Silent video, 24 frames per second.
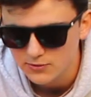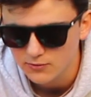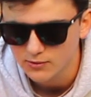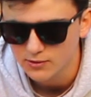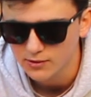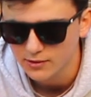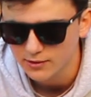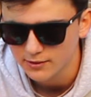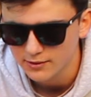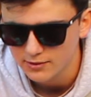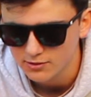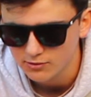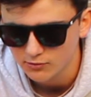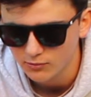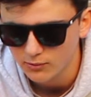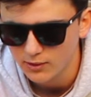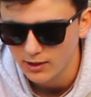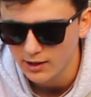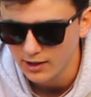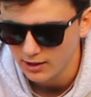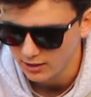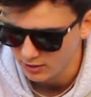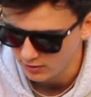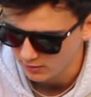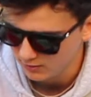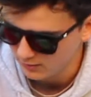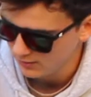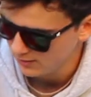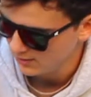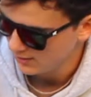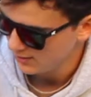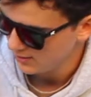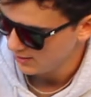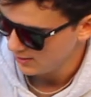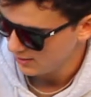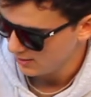one as well,
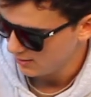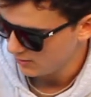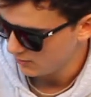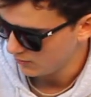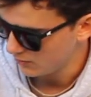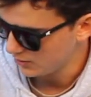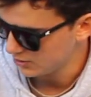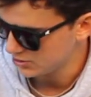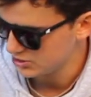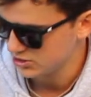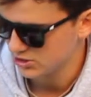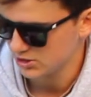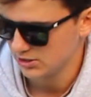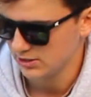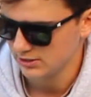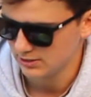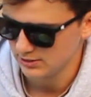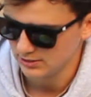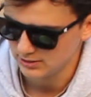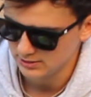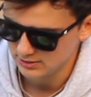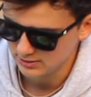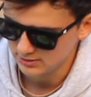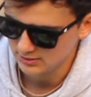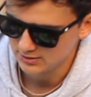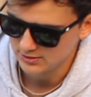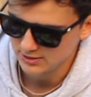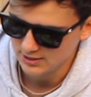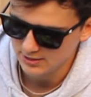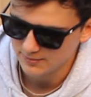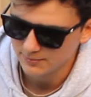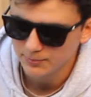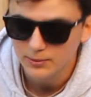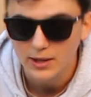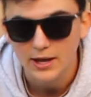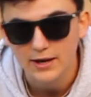which is
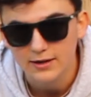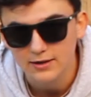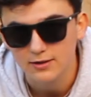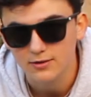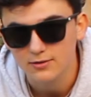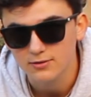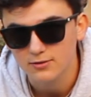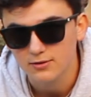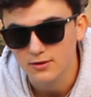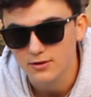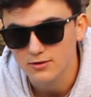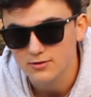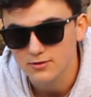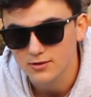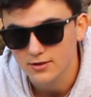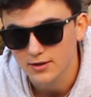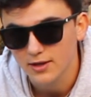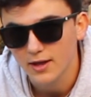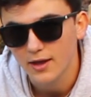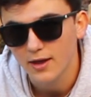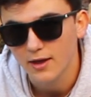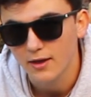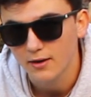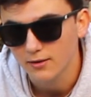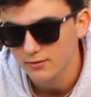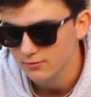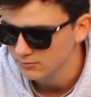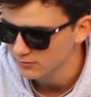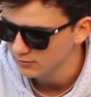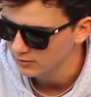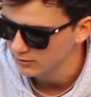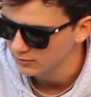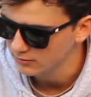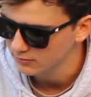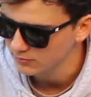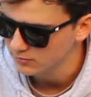a Black Inks disc again,
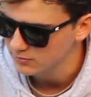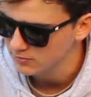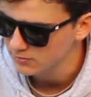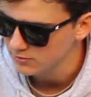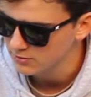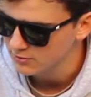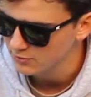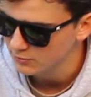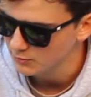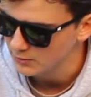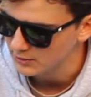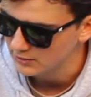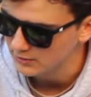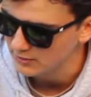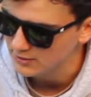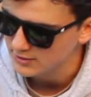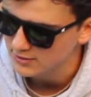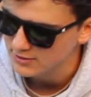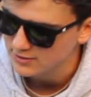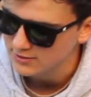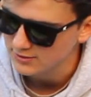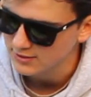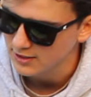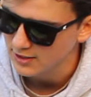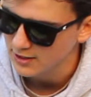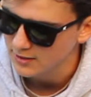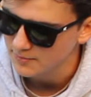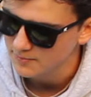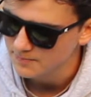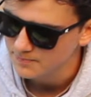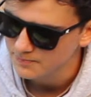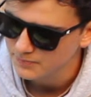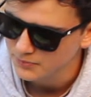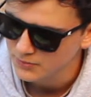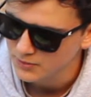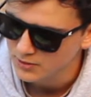sweet looking stamp
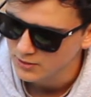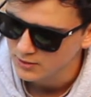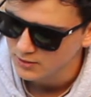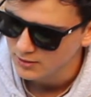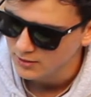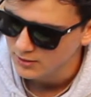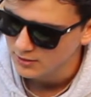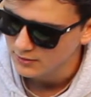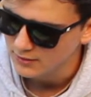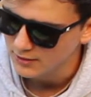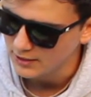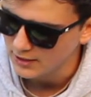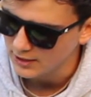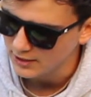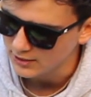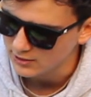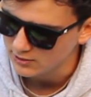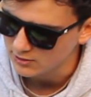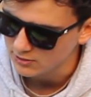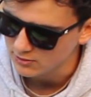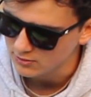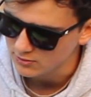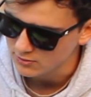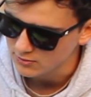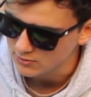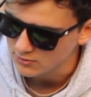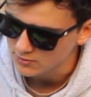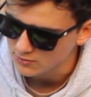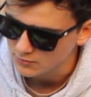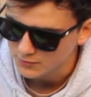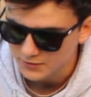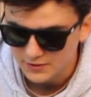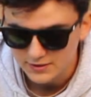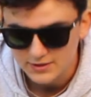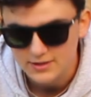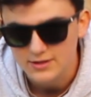that I use.
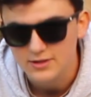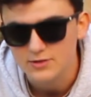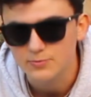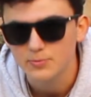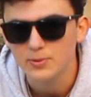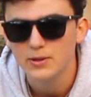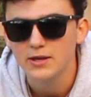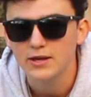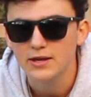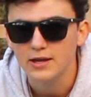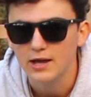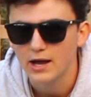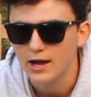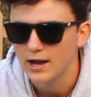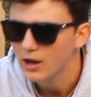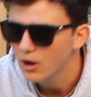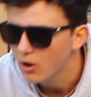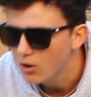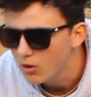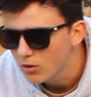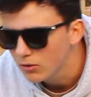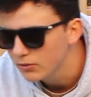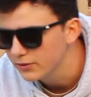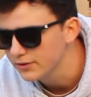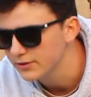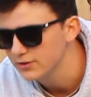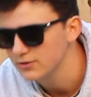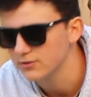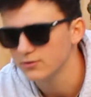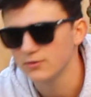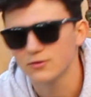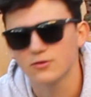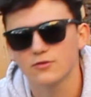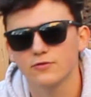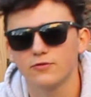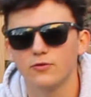With the ESP, I only
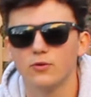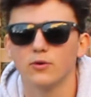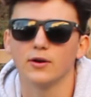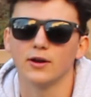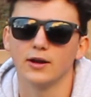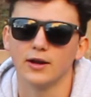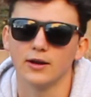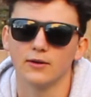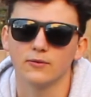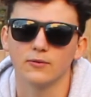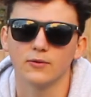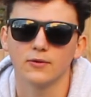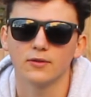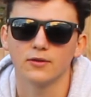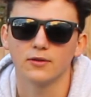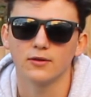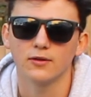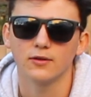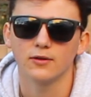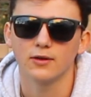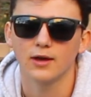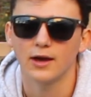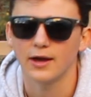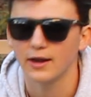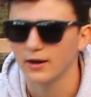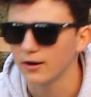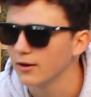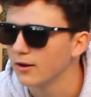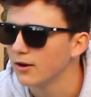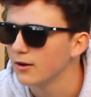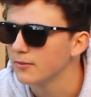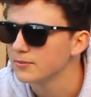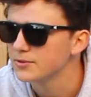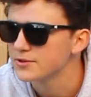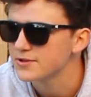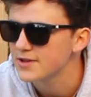use forehand with it. I don't
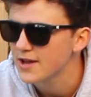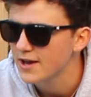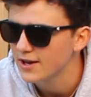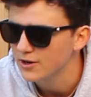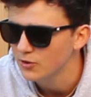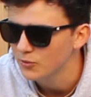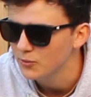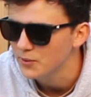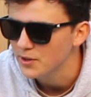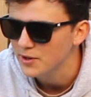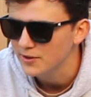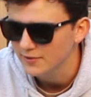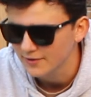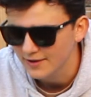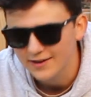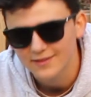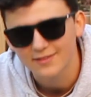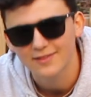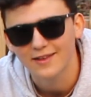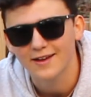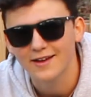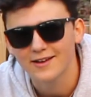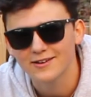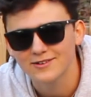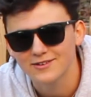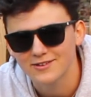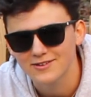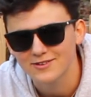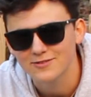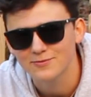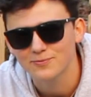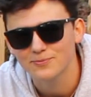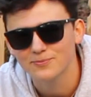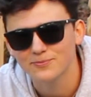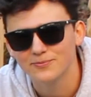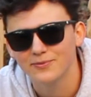know, I'm just kind of weird like that.
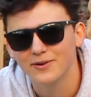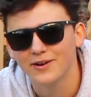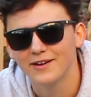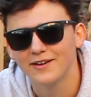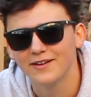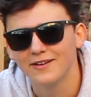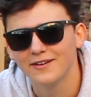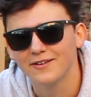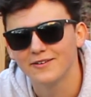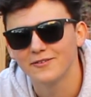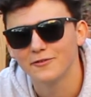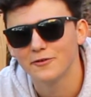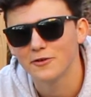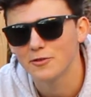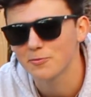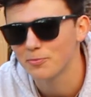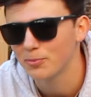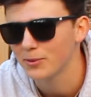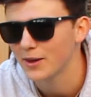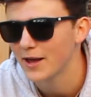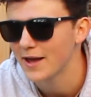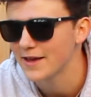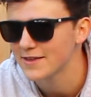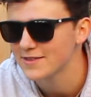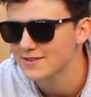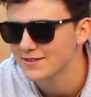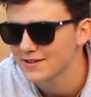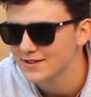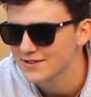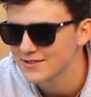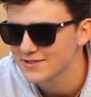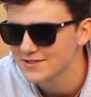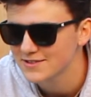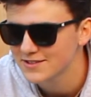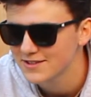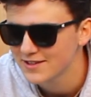But with
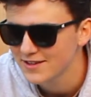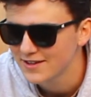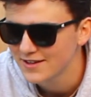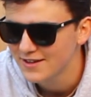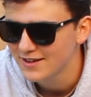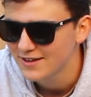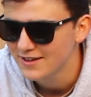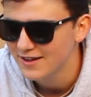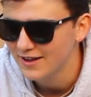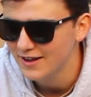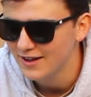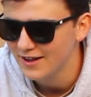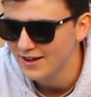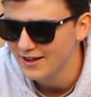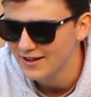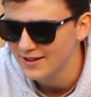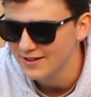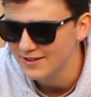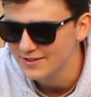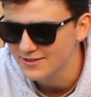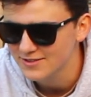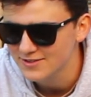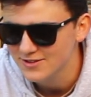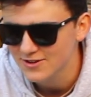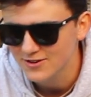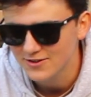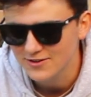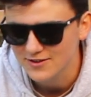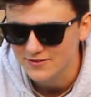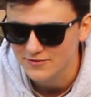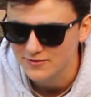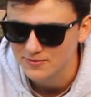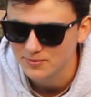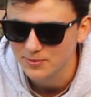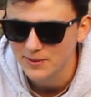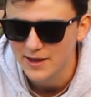plastics, certain
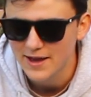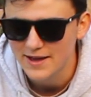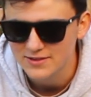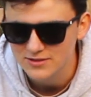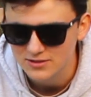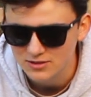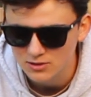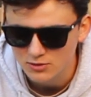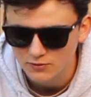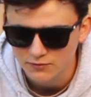different plastics